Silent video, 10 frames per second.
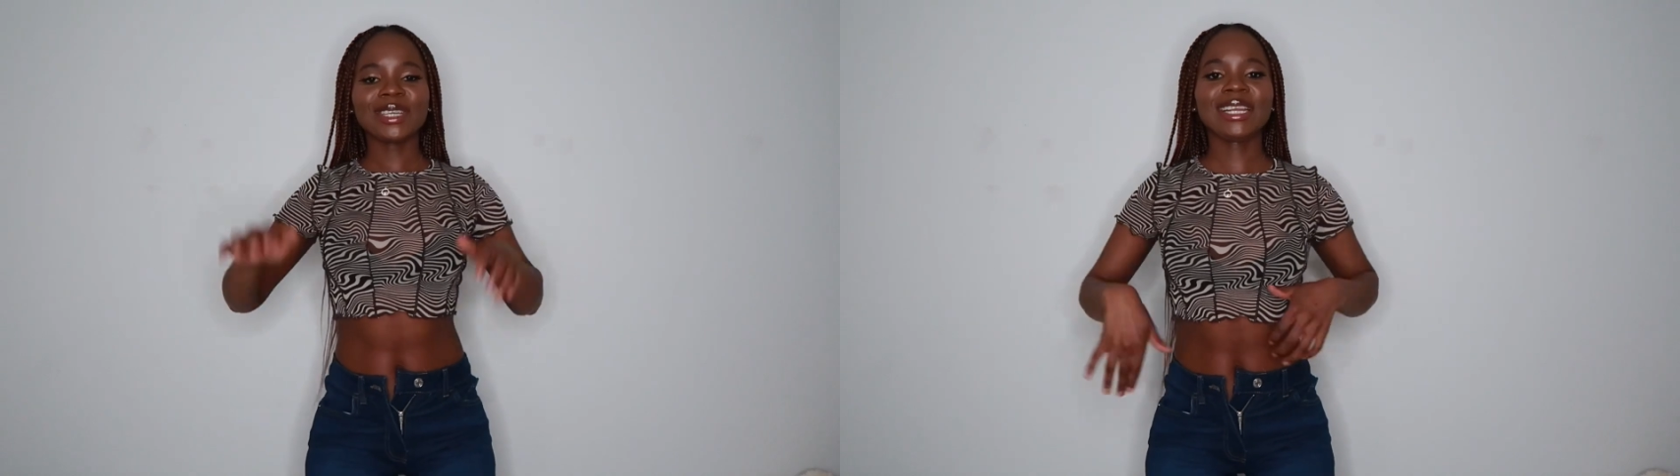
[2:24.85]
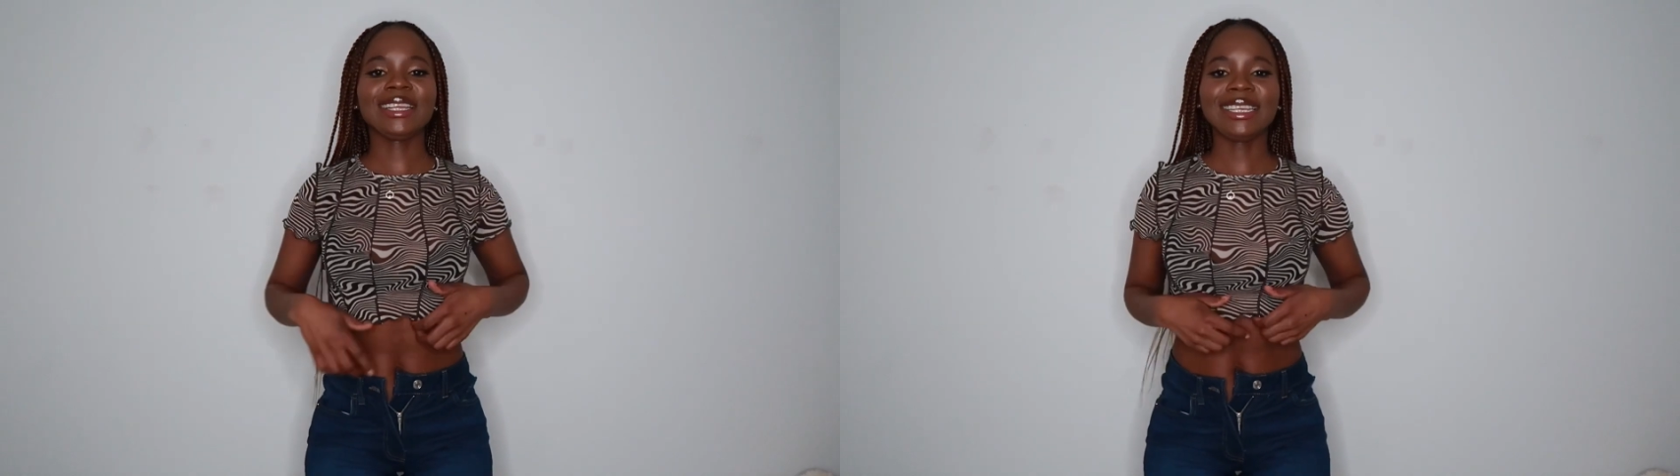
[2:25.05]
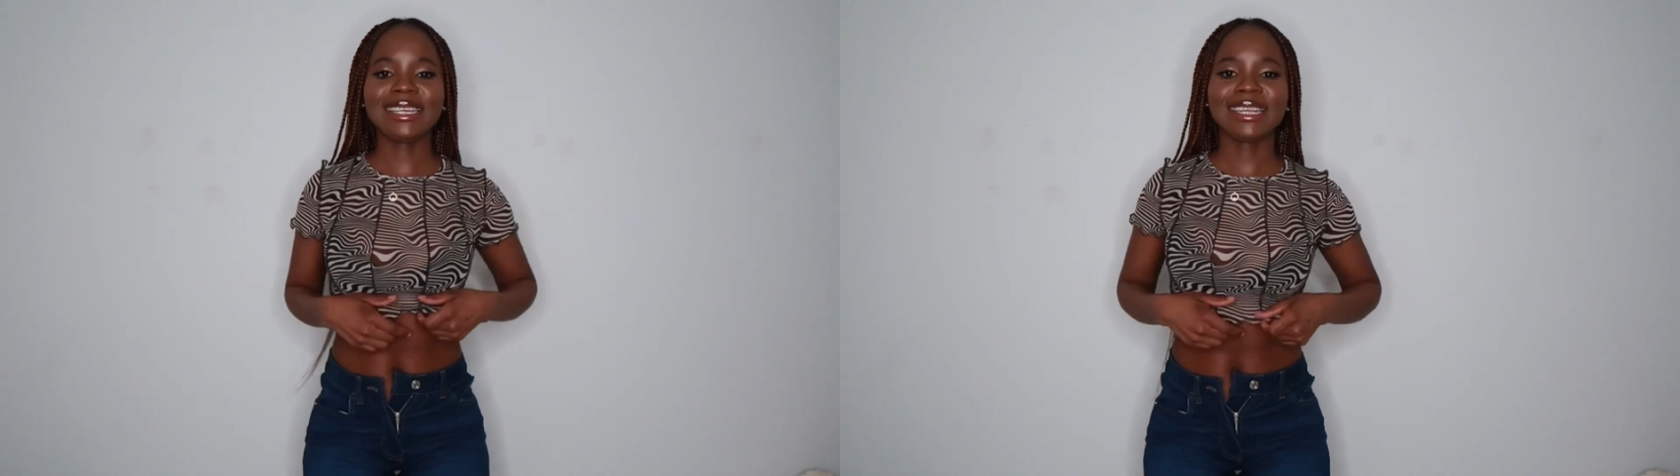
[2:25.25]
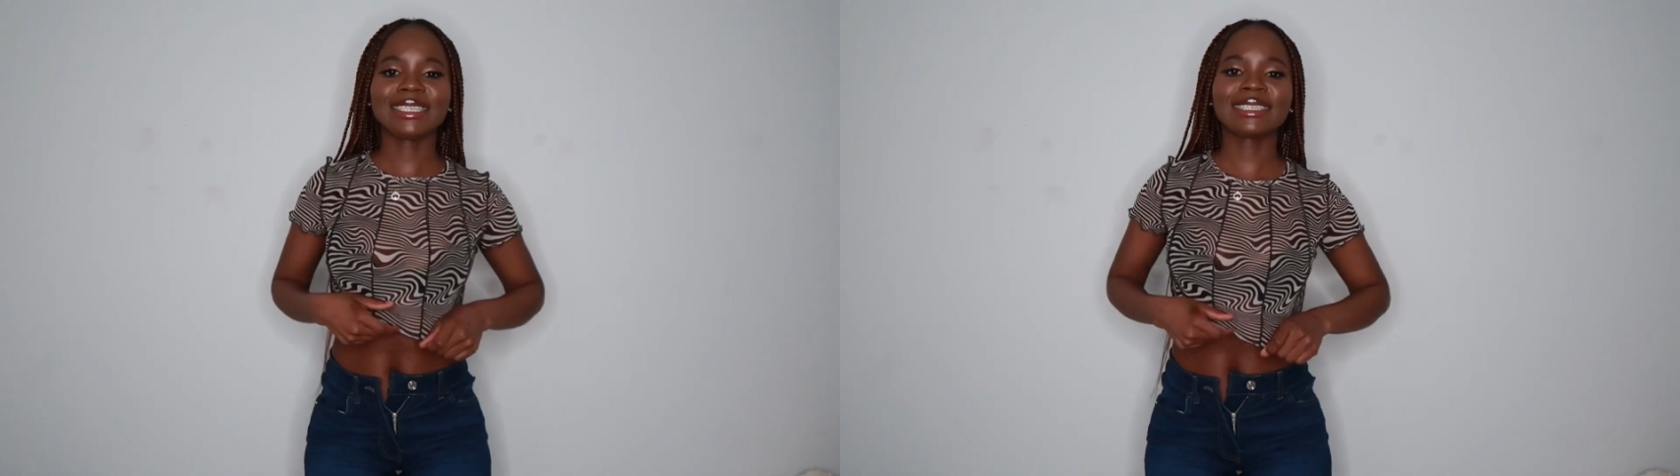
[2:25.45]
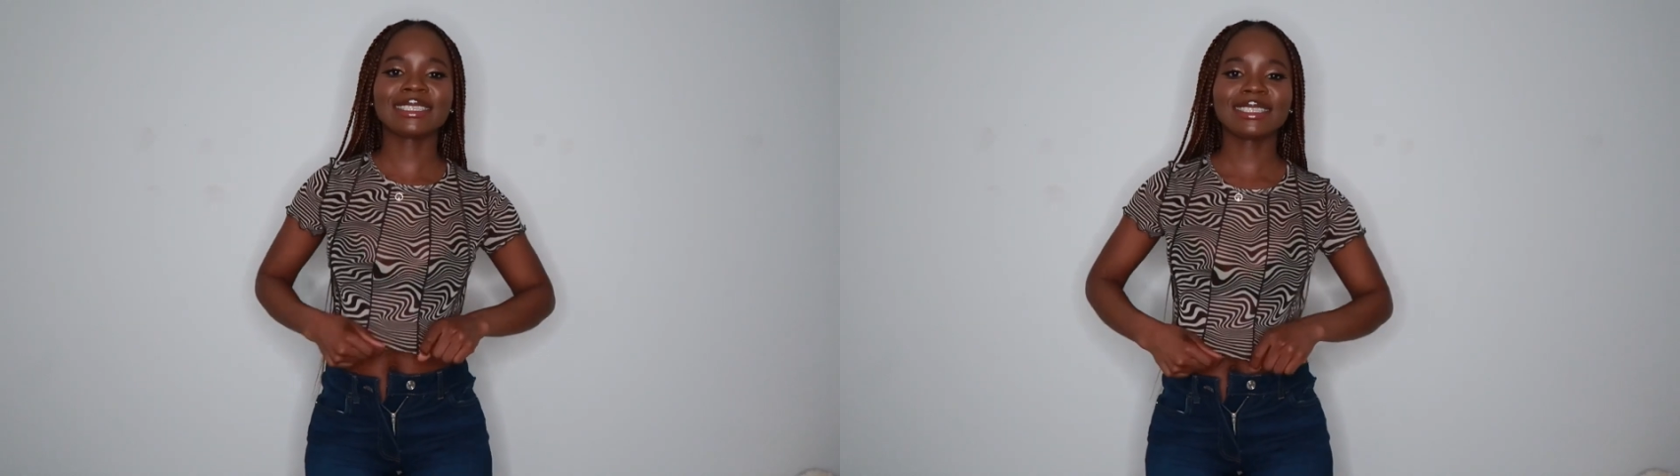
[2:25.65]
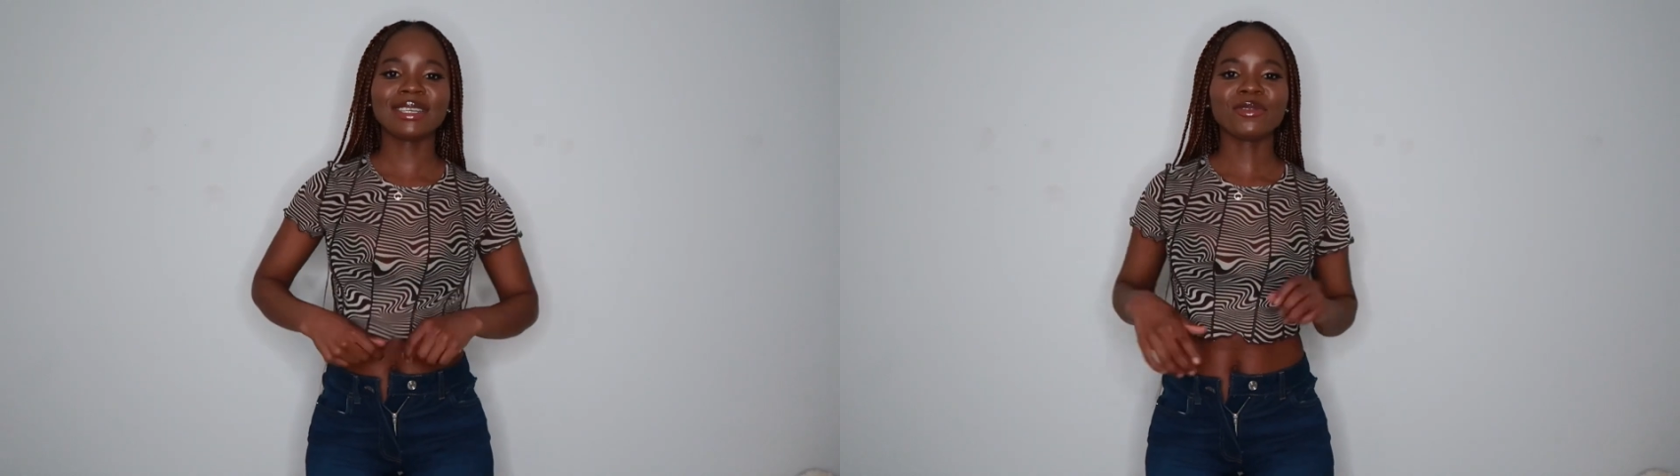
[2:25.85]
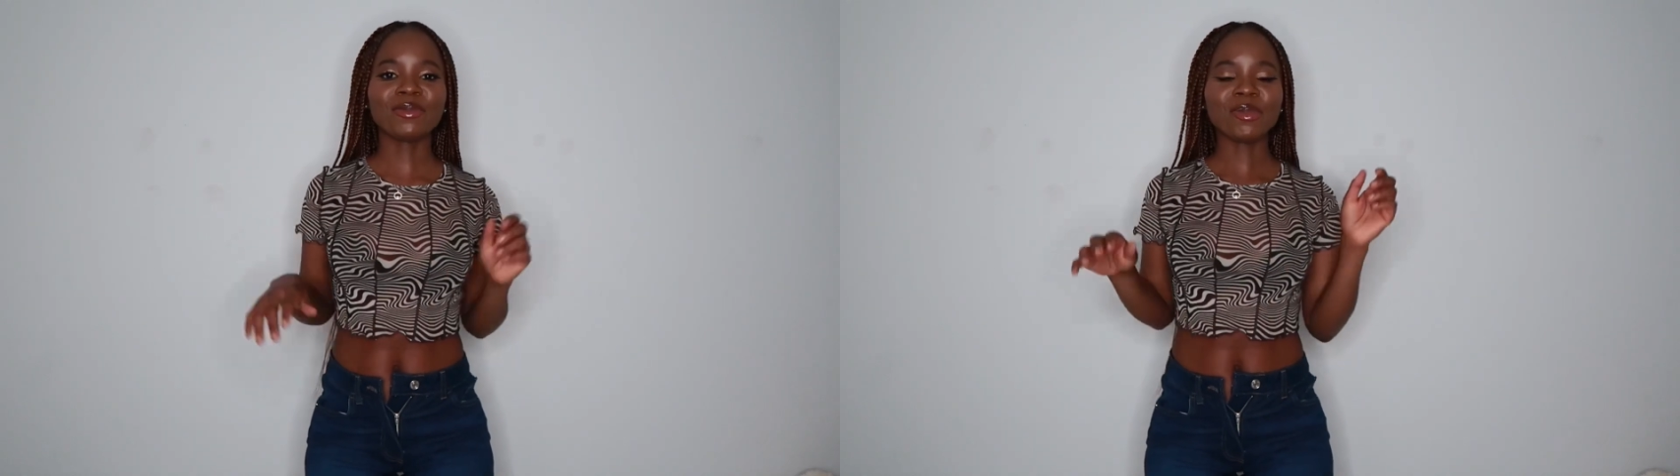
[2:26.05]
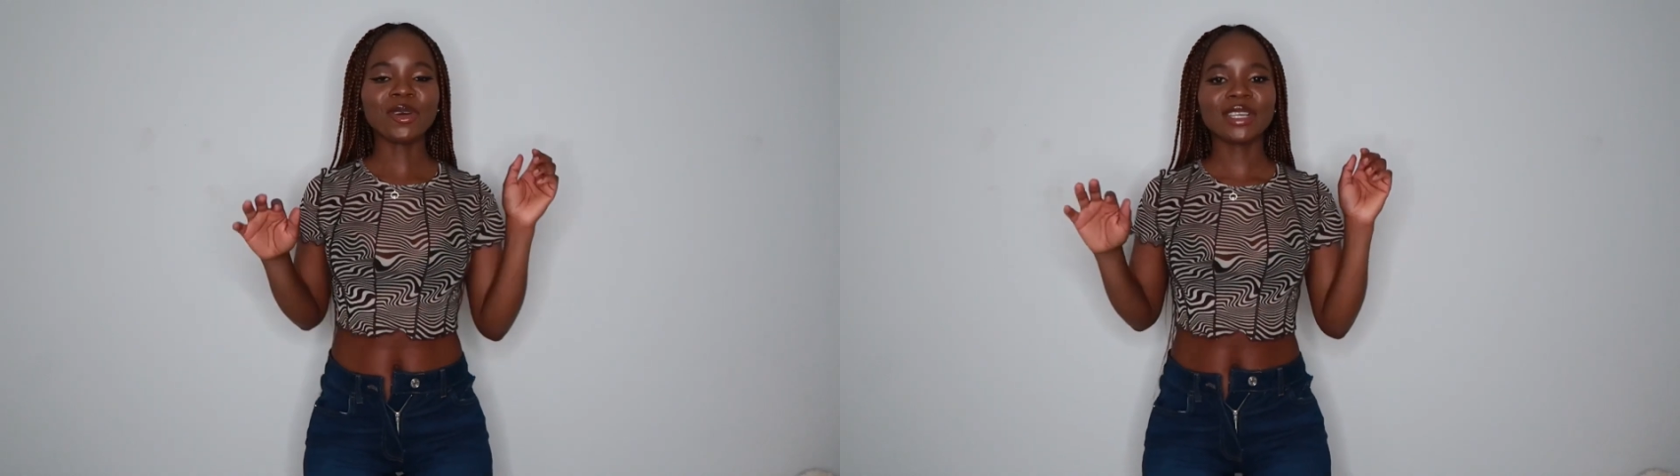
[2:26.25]
in a
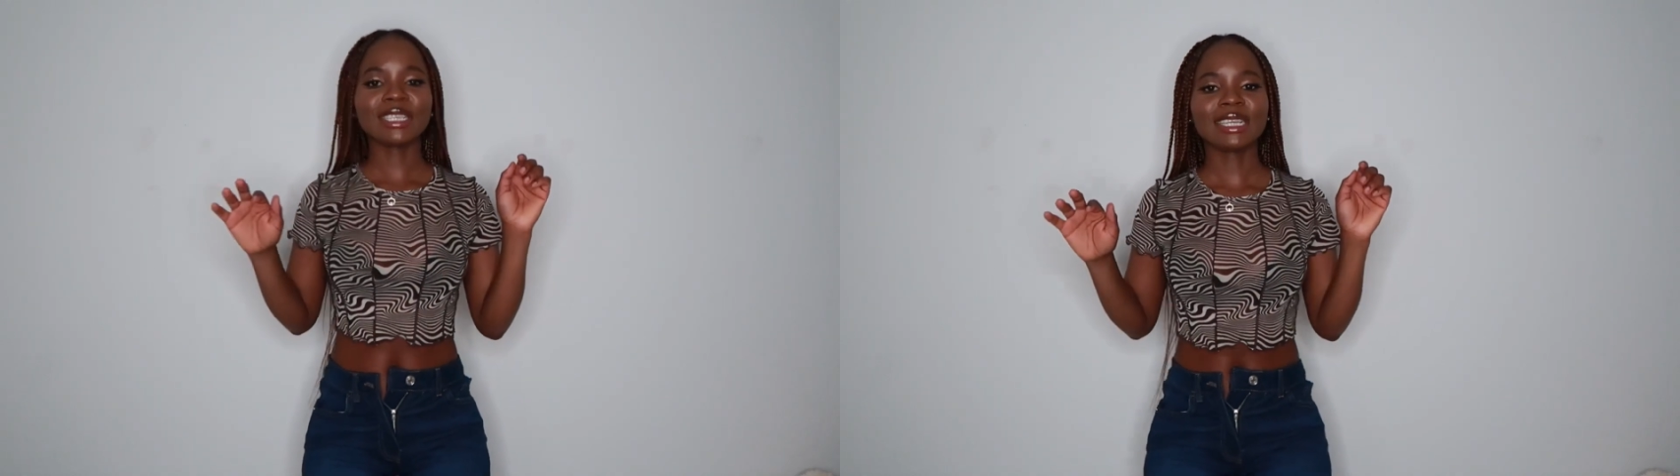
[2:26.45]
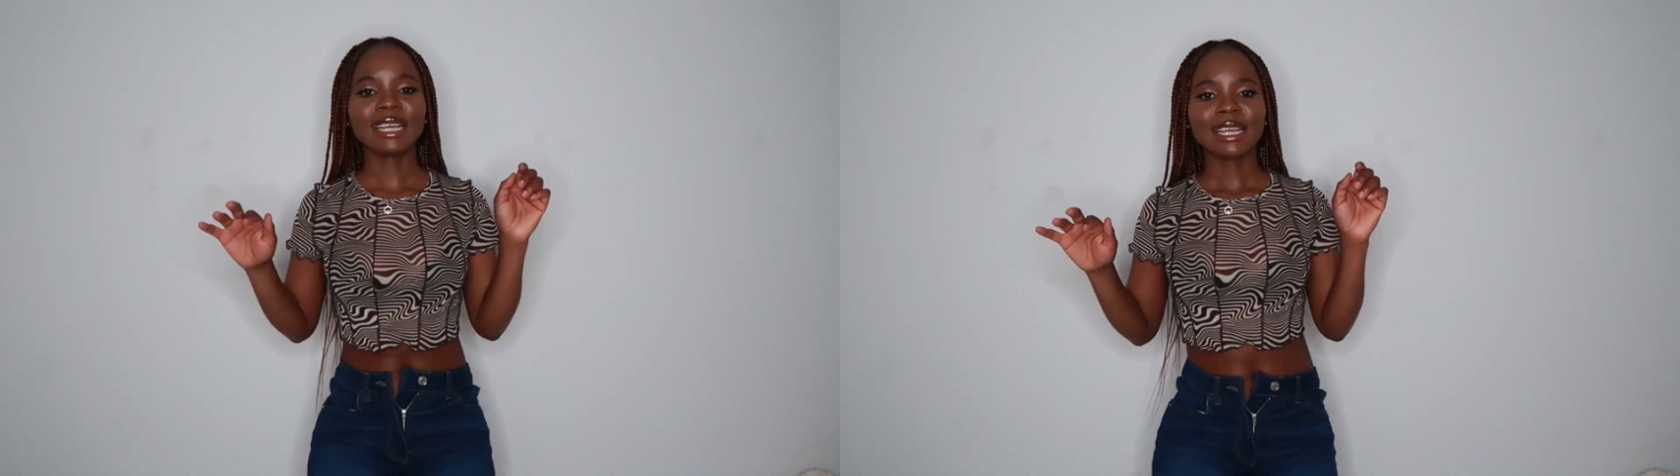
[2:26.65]
stiff mode.